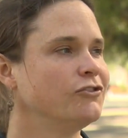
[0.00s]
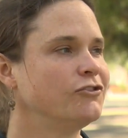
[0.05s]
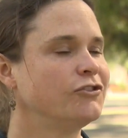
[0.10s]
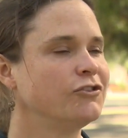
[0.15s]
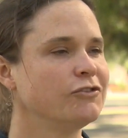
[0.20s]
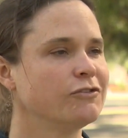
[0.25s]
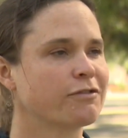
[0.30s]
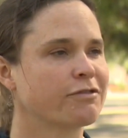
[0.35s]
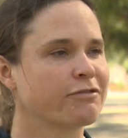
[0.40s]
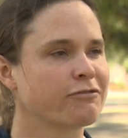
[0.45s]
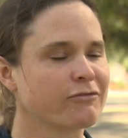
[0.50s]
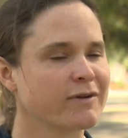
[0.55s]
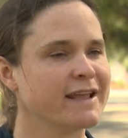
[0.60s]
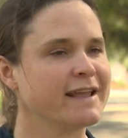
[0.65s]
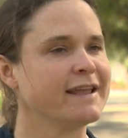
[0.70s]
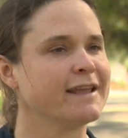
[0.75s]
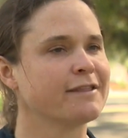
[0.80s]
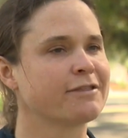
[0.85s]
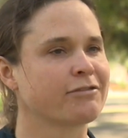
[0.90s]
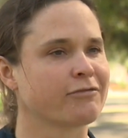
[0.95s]
two,
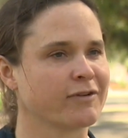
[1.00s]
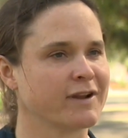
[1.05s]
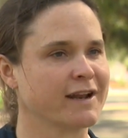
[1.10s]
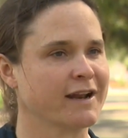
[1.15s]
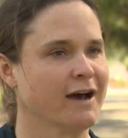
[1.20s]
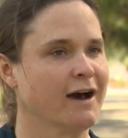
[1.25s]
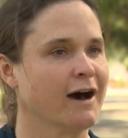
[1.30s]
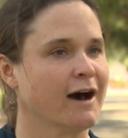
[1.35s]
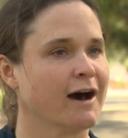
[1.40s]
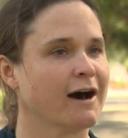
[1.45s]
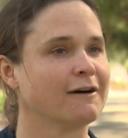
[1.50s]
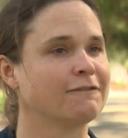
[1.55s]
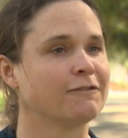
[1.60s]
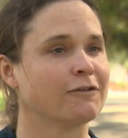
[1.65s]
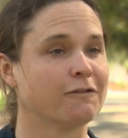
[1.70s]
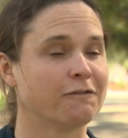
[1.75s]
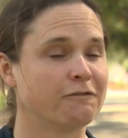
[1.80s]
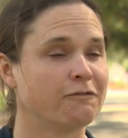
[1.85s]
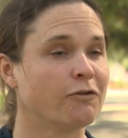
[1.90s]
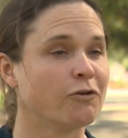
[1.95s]
three, three and a half,
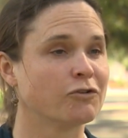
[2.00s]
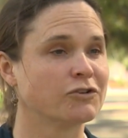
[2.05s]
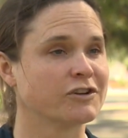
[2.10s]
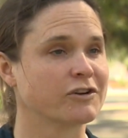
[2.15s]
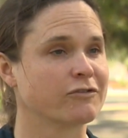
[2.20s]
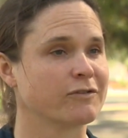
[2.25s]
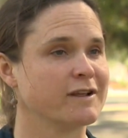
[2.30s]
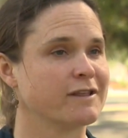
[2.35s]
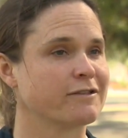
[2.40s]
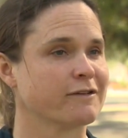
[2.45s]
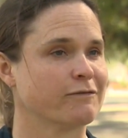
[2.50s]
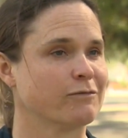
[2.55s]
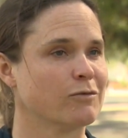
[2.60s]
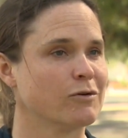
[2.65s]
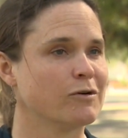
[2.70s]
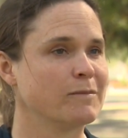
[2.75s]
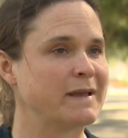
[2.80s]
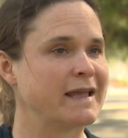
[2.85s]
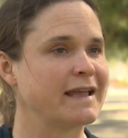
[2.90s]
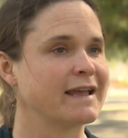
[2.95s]
or four degrees of
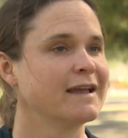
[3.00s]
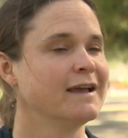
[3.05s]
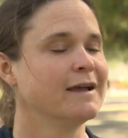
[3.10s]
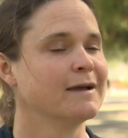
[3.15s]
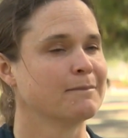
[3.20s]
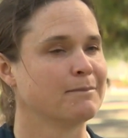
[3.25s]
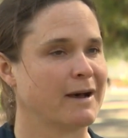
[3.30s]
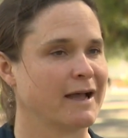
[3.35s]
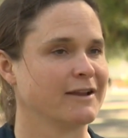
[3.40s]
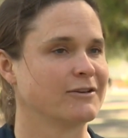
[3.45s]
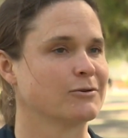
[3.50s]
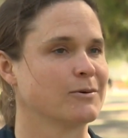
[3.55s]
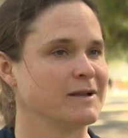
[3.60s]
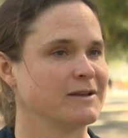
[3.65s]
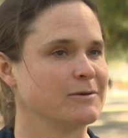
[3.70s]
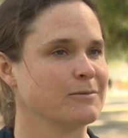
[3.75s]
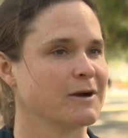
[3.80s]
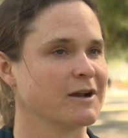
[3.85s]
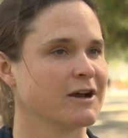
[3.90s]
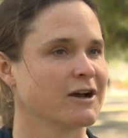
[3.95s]
warming by
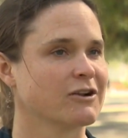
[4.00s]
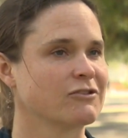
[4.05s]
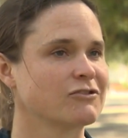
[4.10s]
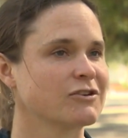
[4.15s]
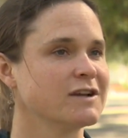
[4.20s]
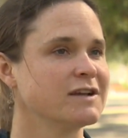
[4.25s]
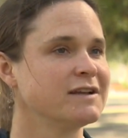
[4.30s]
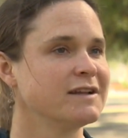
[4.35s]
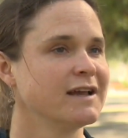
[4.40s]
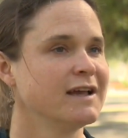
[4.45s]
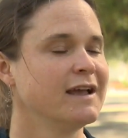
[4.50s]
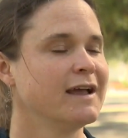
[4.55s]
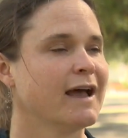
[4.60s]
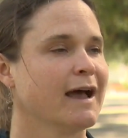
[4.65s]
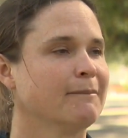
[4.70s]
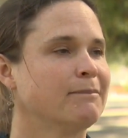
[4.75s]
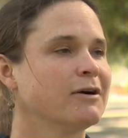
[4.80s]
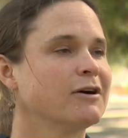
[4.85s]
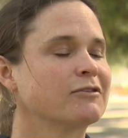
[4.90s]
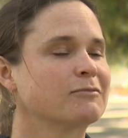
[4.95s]
2100,
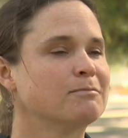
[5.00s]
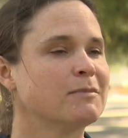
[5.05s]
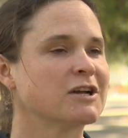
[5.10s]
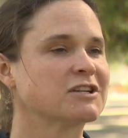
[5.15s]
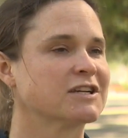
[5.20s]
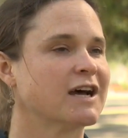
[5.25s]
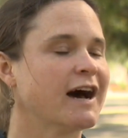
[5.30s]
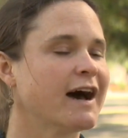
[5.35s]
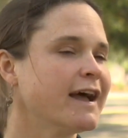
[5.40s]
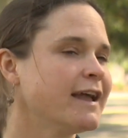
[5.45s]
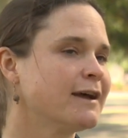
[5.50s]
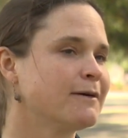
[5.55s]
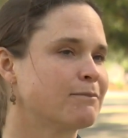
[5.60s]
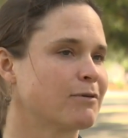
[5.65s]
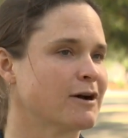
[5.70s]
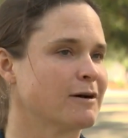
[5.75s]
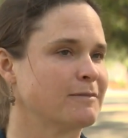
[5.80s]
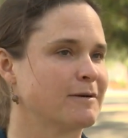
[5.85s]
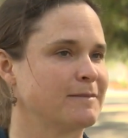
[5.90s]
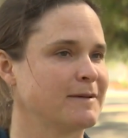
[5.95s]
and put much higher
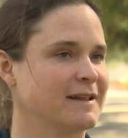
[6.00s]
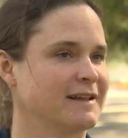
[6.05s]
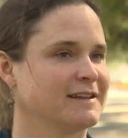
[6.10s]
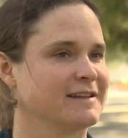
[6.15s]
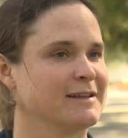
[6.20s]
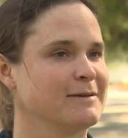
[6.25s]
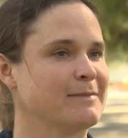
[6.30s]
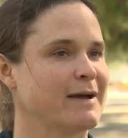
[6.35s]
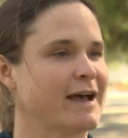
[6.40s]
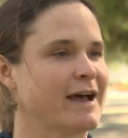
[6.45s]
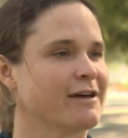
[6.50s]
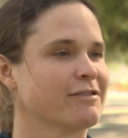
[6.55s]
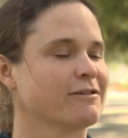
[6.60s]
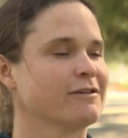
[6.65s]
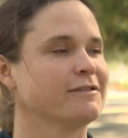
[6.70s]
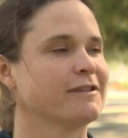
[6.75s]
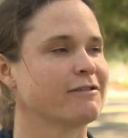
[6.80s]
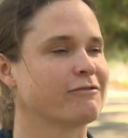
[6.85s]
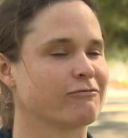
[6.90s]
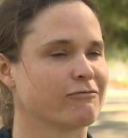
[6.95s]
probability math
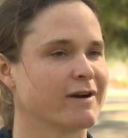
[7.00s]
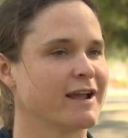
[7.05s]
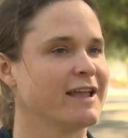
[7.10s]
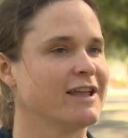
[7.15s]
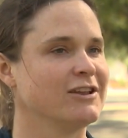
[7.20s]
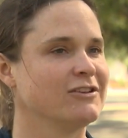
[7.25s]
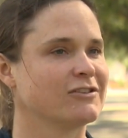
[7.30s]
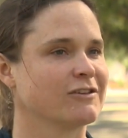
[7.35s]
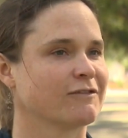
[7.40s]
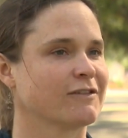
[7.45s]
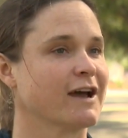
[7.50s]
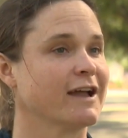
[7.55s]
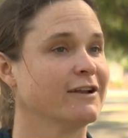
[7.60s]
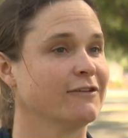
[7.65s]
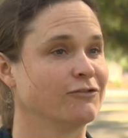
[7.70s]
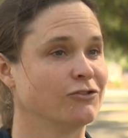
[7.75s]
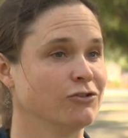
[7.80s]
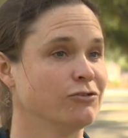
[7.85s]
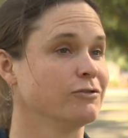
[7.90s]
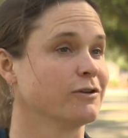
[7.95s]
on this range of
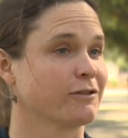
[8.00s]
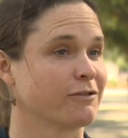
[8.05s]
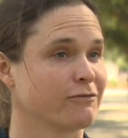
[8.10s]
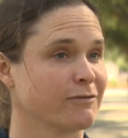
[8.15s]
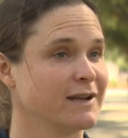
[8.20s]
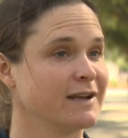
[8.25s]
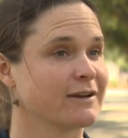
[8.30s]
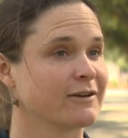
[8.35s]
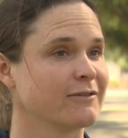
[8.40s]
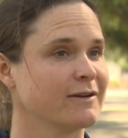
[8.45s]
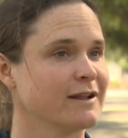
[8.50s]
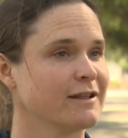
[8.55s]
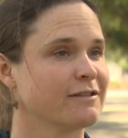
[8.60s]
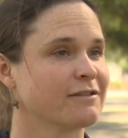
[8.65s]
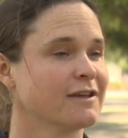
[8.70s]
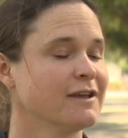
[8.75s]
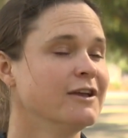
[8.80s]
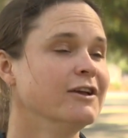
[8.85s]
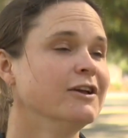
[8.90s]
kind of two to three degrees.